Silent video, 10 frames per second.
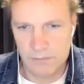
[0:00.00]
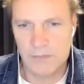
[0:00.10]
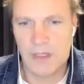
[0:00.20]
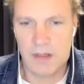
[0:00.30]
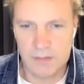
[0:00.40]

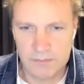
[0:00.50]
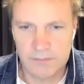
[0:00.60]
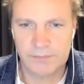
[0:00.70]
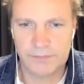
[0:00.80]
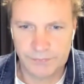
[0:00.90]
Yep. That's
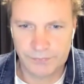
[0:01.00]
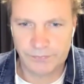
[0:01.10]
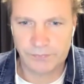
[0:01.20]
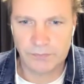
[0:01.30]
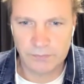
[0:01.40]
maybe 1 or
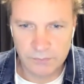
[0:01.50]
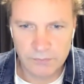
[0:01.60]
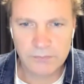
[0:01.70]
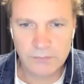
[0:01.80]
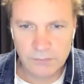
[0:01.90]

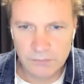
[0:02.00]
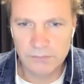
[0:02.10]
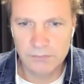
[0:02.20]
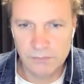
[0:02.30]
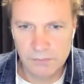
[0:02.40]
2% that will come in.